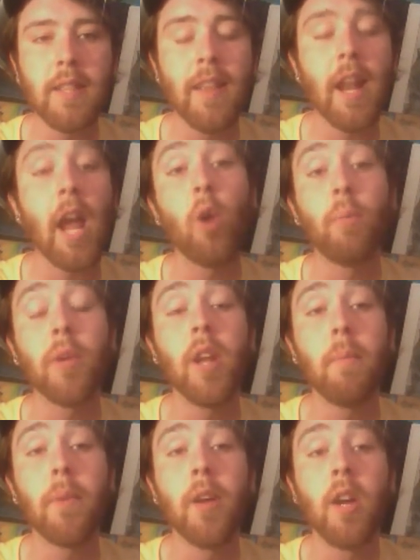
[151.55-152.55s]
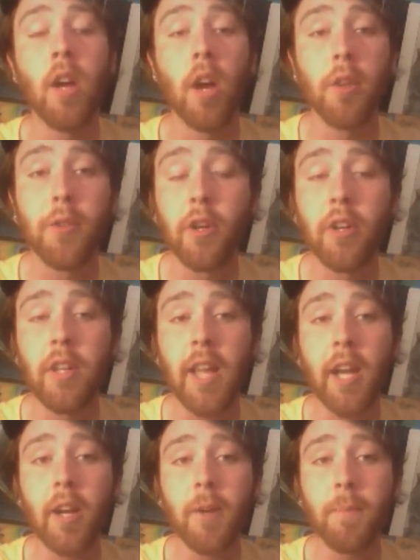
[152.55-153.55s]
and then I open up a third
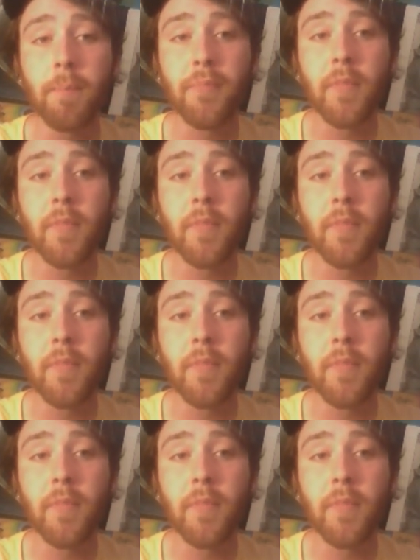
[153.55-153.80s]
layer